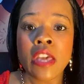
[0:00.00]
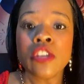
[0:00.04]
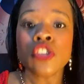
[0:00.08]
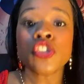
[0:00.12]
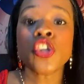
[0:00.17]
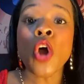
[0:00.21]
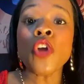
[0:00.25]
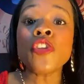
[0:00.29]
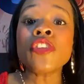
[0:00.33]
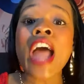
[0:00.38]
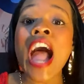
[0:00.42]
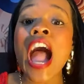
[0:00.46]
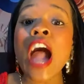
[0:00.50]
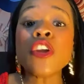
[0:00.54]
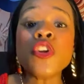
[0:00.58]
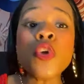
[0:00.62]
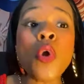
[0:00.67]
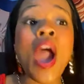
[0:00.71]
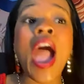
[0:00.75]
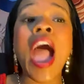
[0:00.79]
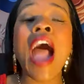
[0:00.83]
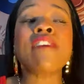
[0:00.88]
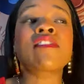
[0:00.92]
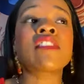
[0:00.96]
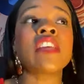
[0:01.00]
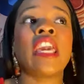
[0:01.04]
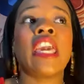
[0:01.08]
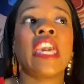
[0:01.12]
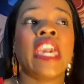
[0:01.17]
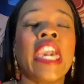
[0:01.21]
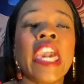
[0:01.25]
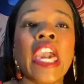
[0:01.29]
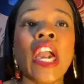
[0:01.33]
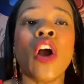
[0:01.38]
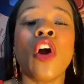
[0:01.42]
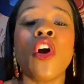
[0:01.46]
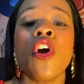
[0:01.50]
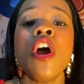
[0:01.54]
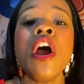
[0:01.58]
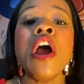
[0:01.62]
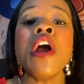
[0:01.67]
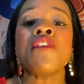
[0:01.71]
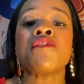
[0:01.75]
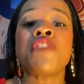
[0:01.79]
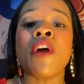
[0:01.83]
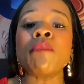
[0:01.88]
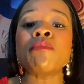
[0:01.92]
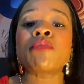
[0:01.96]
So now you had to heal
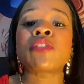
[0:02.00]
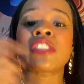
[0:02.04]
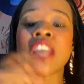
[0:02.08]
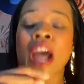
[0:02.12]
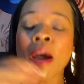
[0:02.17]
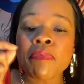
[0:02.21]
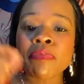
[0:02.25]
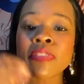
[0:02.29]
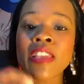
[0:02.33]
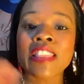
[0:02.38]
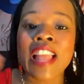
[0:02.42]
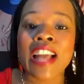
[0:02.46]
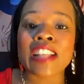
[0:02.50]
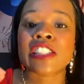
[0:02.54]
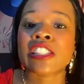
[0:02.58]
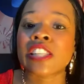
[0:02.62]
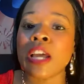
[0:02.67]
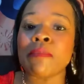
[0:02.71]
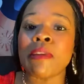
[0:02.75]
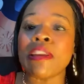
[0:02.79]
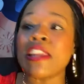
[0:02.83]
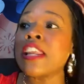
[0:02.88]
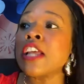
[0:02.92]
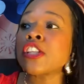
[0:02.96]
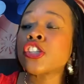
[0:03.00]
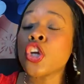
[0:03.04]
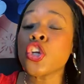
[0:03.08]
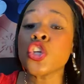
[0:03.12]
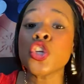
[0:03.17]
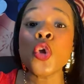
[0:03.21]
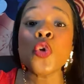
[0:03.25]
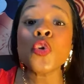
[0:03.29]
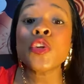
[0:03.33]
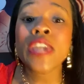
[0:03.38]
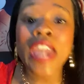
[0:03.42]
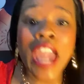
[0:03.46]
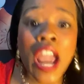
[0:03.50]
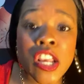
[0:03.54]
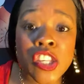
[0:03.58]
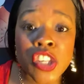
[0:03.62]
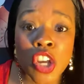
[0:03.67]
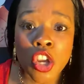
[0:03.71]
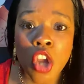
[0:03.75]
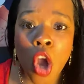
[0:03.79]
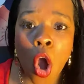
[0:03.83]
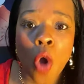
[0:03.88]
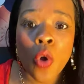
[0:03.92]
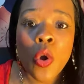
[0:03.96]
from something that somebody did to you years
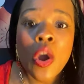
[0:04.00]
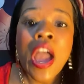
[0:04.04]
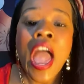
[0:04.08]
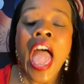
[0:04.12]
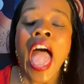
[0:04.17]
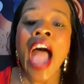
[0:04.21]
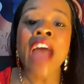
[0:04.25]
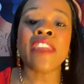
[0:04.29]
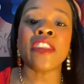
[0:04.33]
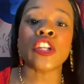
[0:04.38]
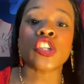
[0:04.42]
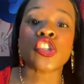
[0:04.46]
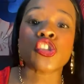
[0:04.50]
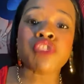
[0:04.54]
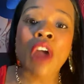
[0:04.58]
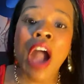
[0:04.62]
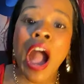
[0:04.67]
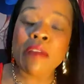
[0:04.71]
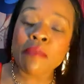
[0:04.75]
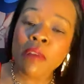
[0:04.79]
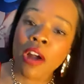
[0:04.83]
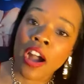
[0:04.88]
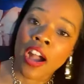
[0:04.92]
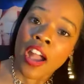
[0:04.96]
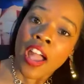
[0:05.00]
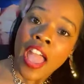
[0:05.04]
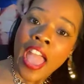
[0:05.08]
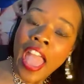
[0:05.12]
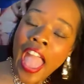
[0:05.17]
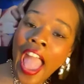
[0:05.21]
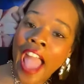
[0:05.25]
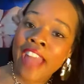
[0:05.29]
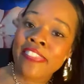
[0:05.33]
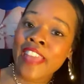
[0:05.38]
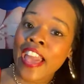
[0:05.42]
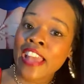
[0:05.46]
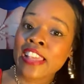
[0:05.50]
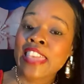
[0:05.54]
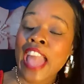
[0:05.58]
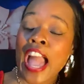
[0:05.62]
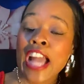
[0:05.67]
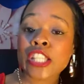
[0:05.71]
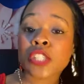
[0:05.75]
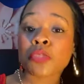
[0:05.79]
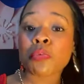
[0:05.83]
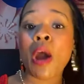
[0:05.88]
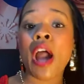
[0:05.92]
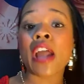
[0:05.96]
ago and the trauma. And then
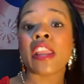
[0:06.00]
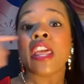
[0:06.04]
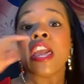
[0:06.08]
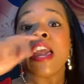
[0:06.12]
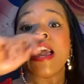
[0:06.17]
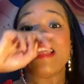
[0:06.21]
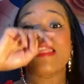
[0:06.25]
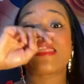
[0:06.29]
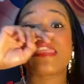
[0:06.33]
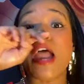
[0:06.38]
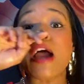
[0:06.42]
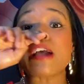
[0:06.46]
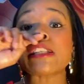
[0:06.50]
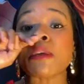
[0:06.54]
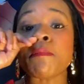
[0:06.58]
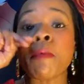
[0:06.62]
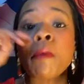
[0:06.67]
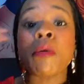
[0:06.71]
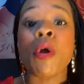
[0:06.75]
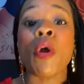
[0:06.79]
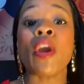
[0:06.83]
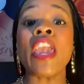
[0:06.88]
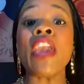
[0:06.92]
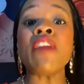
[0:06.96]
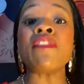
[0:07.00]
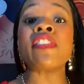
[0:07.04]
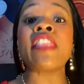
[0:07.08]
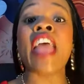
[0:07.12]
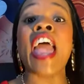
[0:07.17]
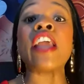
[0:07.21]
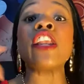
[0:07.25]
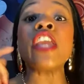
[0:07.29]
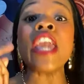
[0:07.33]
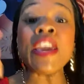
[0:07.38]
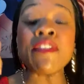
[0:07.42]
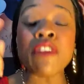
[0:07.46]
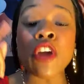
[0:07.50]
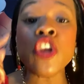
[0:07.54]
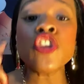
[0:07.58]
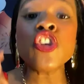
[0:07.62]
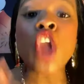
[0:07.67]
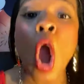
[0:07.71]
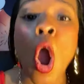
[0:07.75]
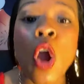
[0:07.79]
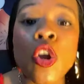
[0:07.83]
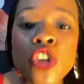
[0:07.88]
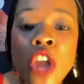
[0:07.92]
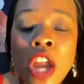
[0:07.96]
guess what? There's some people don't even they even
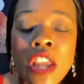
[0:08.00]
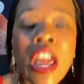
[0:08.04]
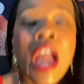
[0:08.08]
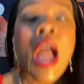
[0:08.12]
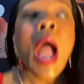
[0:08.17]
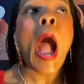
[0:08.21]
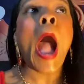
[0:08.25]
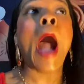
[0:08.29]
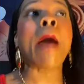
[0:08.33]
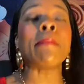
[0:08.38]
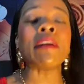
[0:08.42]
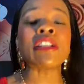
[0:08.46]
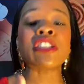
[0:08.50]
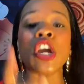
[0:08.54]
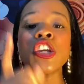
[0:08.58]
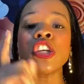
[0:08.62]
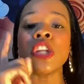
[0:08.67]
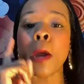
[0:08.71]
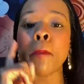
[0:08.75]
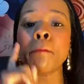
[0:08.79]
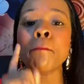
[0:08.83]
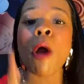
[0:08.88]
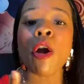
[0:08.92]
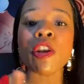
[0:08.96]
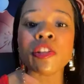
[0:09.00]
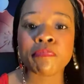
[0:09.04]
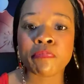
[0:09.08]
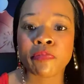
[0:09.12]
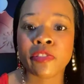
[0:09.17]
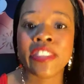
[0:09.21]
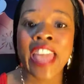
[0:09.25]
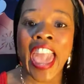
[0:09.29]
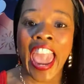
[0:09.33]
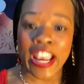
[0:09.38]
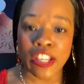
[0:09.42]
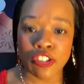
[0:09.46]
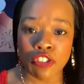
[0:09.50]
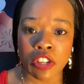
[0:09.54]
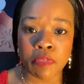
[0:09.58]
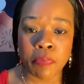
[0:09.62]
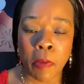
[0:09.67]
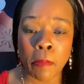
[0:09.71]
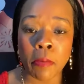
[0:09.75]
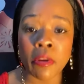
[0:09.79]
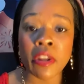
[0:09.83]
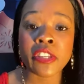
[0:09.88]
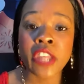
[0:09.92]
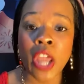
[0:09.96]
know. I'm gonna tell you the most dangerous
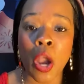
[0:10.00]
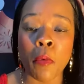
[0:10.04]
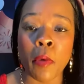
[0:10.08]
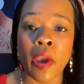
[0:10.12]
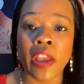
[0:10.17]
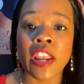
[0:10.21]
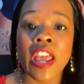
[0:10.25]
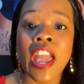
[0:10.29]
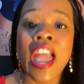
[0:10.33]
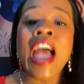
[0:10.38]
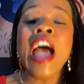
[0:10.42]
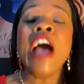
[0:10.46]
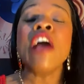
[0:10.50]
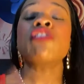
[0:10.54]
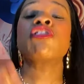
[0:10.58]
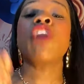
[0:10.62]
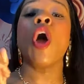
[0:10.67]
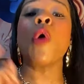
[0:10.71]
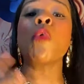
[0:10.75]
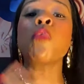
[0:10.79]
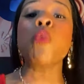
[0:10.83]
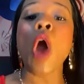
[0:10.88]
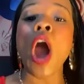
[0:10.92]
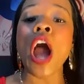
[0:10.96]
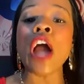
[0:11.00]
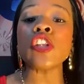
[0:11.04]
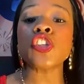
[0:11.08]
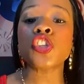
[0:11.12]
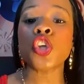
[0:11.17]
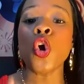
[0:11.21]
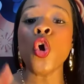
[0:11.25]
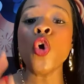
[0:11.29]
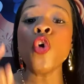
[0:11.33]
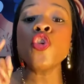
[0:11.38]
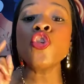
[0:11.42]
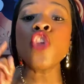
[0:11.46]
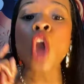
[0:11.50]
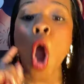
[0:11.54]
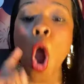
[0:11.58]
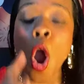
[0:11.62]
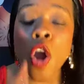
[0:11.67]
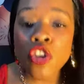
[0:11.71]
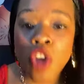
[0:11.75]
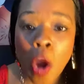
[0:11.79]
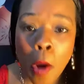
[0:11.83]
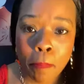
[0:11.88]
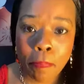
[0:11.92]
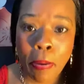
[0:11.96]
people to deal with. The ones who know
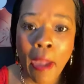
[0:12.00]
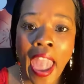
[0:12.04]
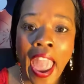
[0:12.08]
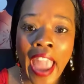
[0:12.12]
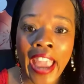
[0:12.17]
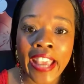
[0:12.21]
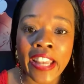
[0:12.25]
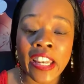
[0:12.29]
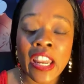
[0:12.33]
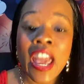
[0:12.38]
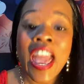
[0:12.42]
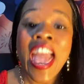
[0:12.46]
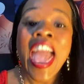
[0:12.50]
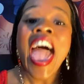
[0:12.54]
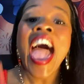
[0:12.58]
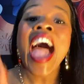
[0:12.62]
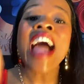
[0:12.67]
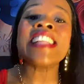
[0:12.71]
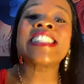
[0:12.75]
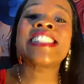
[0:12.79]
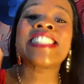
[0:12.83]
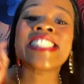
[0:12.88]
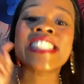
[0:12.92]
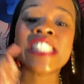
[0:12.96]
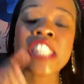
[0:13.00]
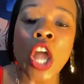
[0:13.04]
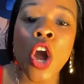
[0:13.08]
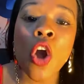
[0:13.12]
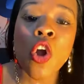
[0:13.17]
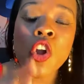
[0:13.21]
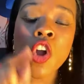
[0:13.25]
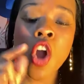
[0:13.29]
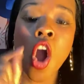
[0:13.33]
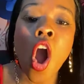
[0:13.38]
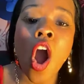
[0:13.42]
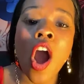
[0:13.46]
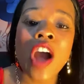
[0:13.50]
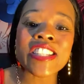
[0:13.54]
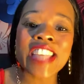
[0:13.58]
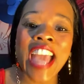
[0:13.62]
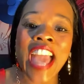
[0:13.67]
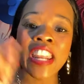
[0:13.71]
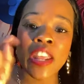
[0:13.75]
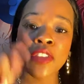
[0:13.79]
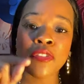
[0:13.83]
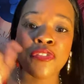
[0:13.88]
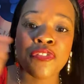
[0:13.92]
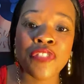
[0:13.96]
your pain and still cause
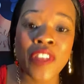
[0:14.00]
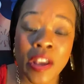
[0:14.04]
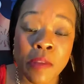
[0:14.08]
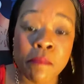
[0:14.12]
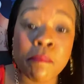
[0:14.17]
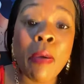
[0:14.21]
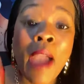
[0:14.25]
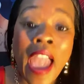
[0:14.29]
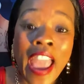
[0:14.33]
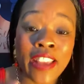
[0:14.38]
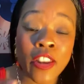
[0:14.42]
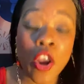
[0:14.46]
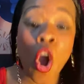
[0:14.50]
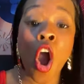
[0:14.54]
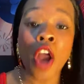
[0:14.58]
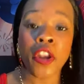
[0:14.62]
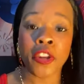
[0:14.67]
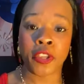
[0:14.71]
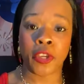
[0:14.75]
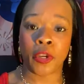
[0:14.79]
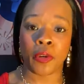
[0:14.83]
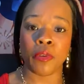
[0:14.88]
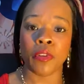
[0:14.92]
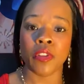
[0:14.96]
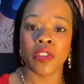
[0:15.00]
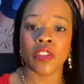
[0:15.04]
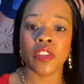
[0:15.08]
and inflict pain on you.